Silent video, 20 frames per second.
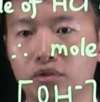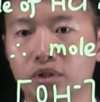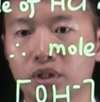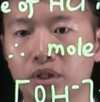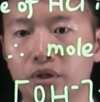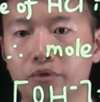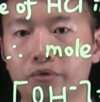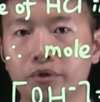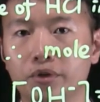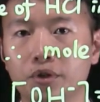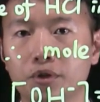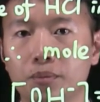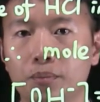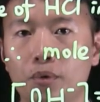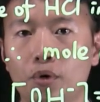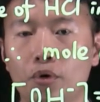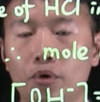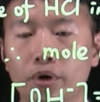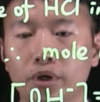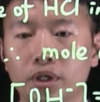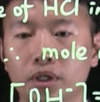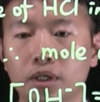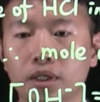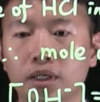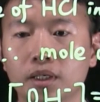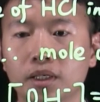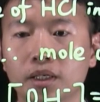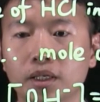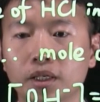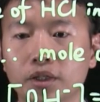the equivalence point,
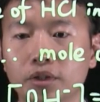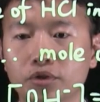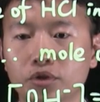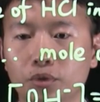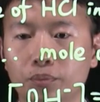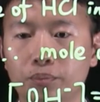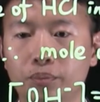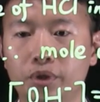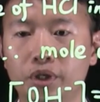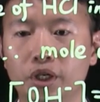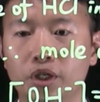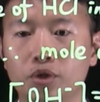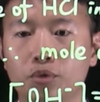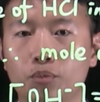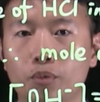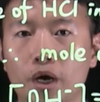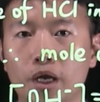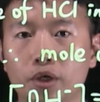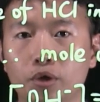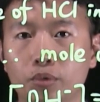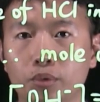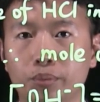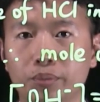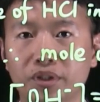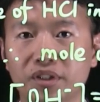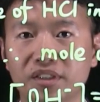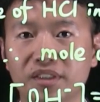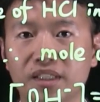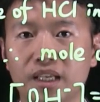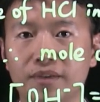the pH value will
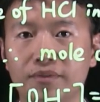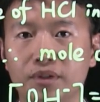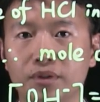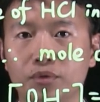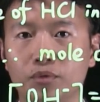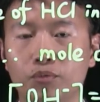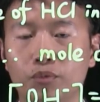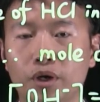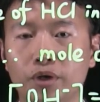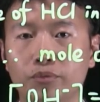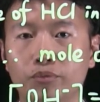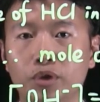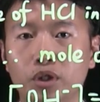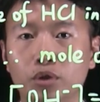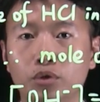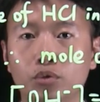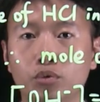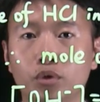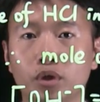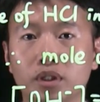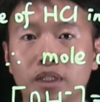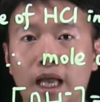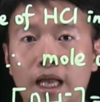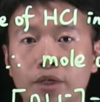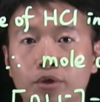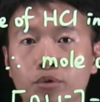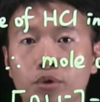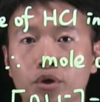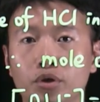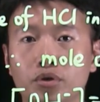be 7 when we do a
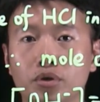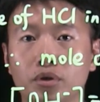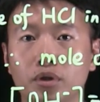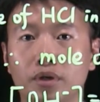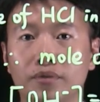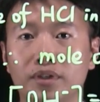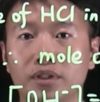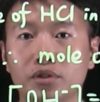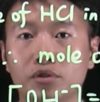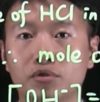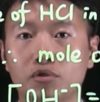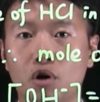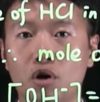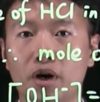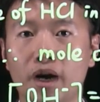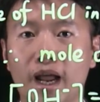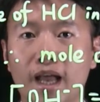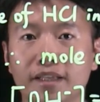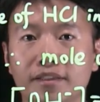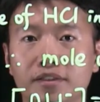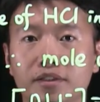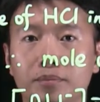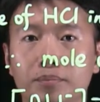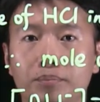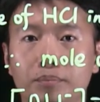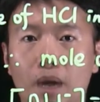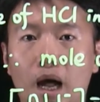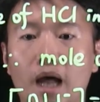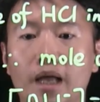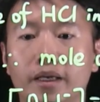titration of a strong
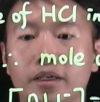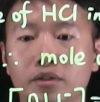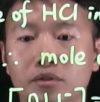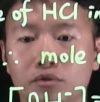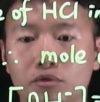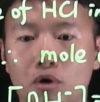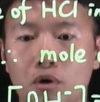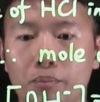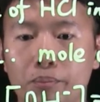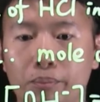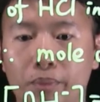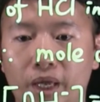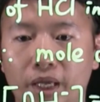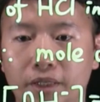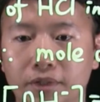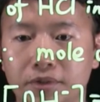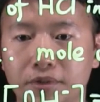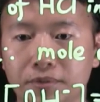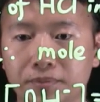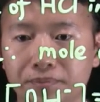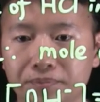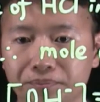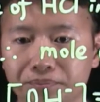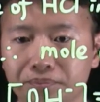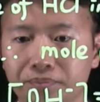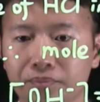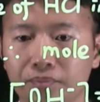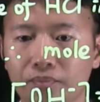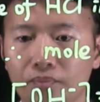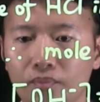acid by a strong base.
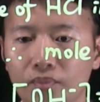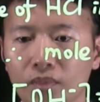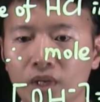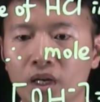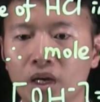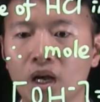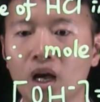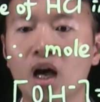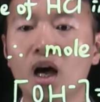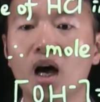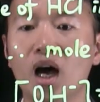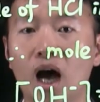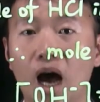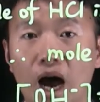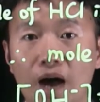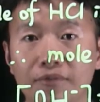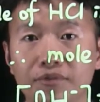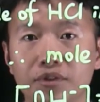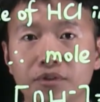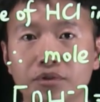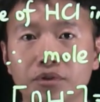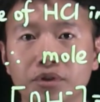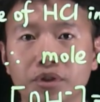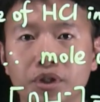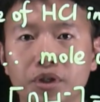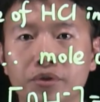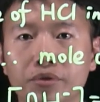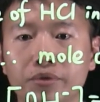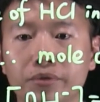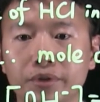After
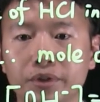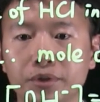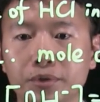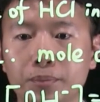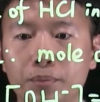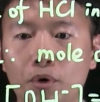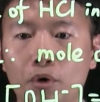the equivalence